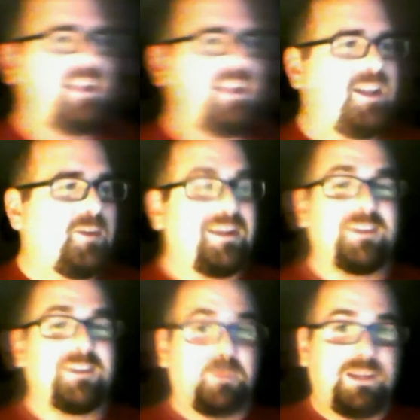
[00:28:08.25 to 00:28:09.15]
We need to
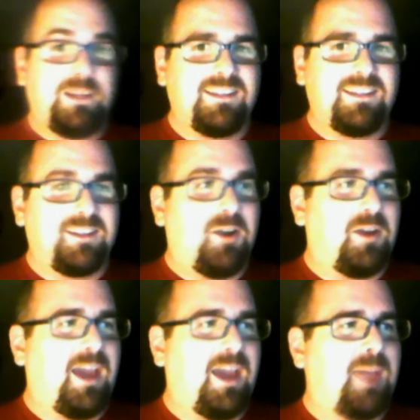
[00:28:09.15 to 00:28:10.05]
read this in all
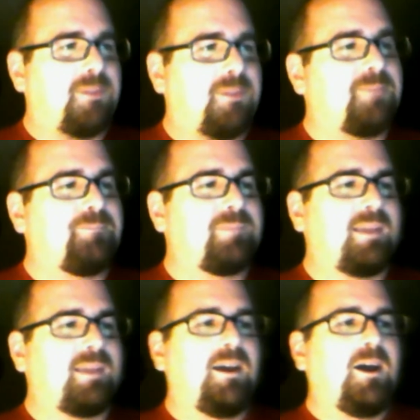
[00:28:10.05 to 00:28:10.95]
caps.
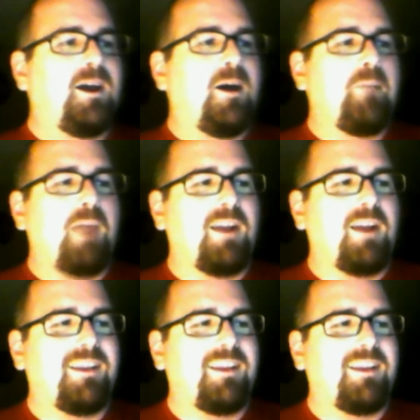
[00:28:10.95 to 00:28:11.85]

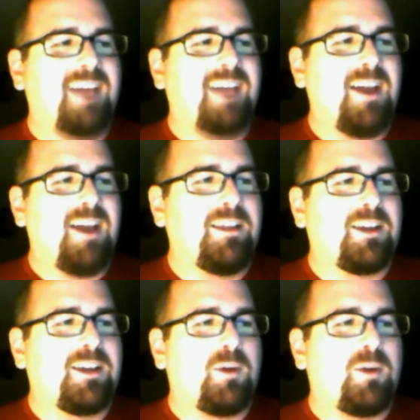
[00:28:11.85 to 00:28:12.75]
Marcus is not only
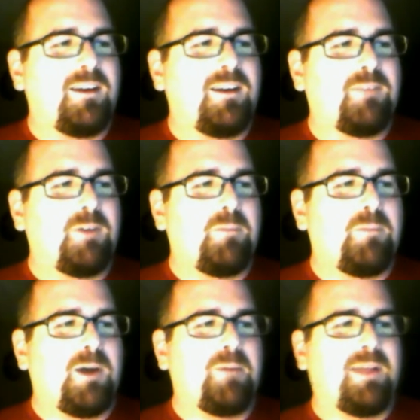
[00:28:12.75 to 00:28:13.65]
a quality
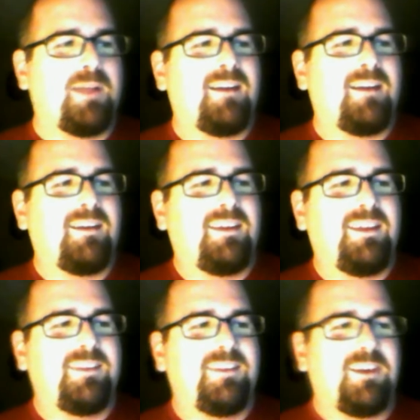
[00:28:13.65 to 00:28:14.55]
football player, he
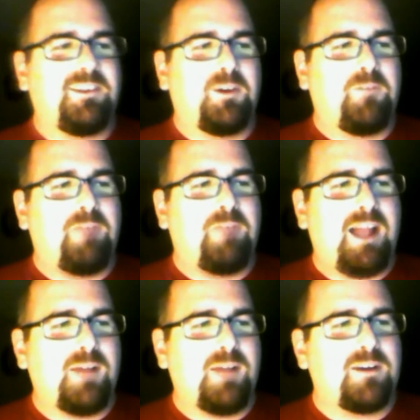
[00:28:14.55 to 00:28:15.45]
is also a
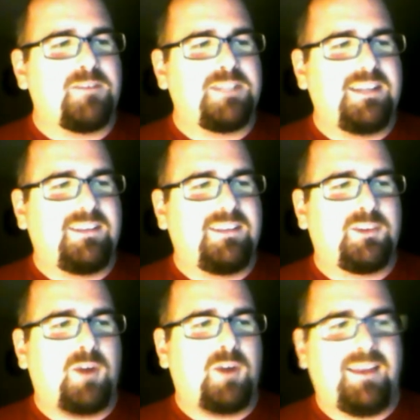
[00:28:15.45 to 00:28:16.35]
follower of Jesus
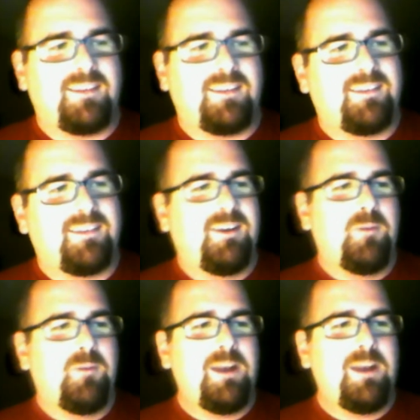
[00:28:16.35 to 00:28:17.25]
Christ.
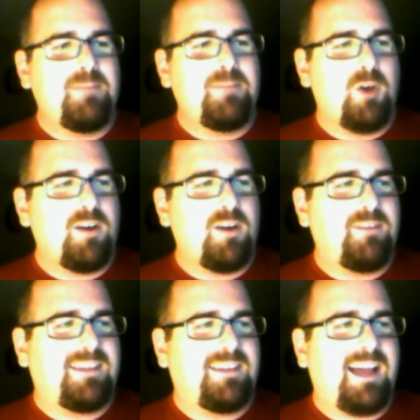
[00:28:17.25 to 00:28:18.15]
We need more of
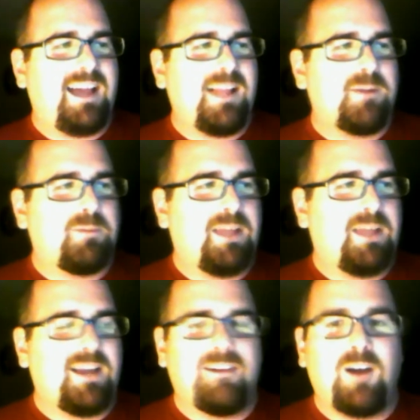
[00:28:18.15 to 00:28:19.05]
this caliber
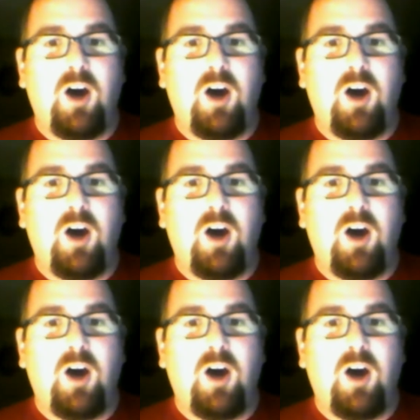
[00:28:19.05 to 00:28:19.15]
player in all